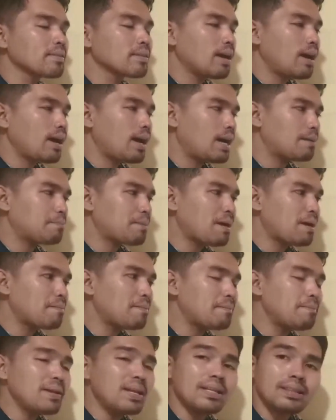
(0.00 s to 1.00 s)

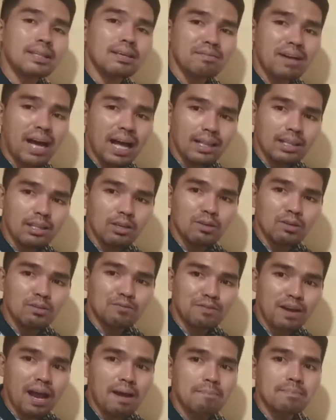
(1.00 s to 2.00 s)
probability value
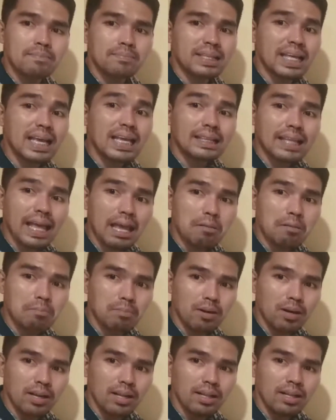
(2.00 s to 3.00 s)
from
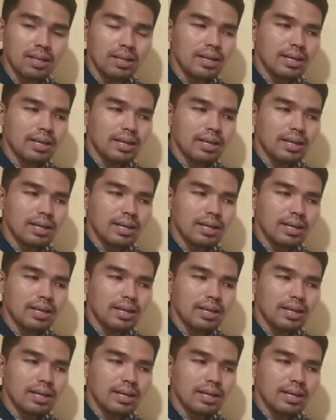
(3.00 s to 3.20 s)
t-table,